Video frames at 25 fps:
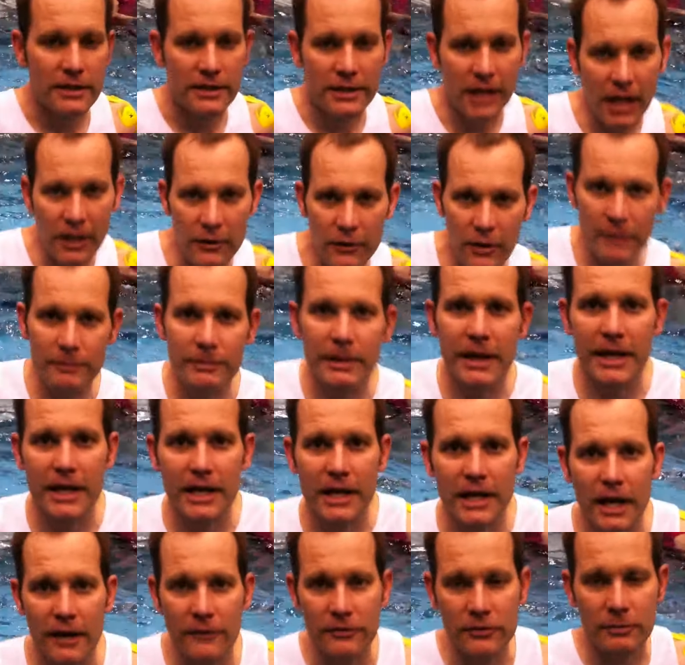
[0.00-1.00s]
tolerate pain
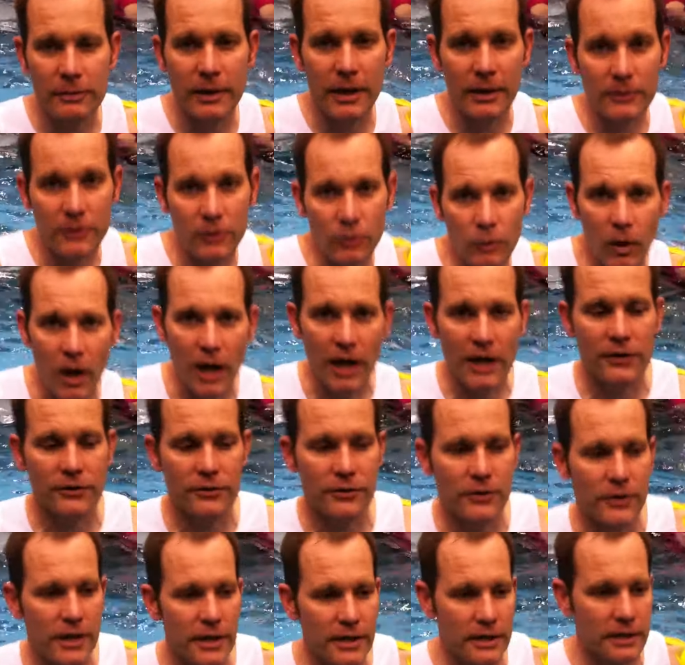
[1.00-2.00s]
enough to be able to walk
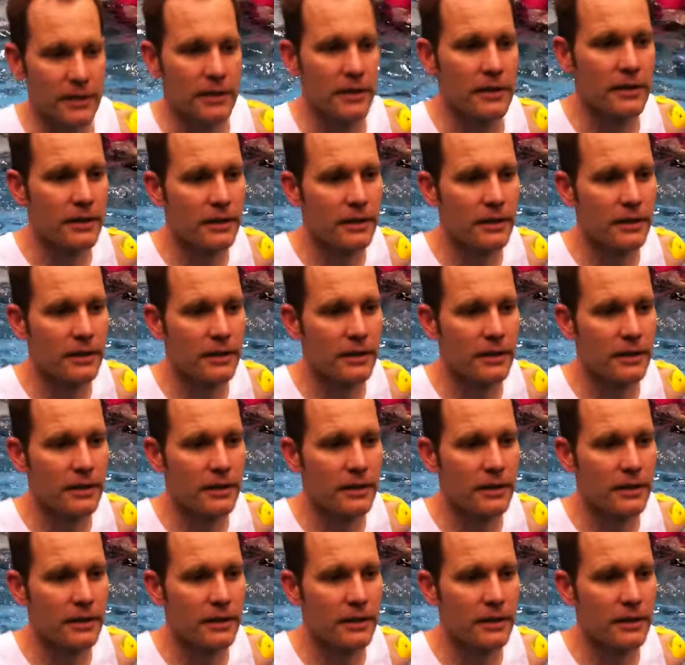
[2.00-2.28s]
through it.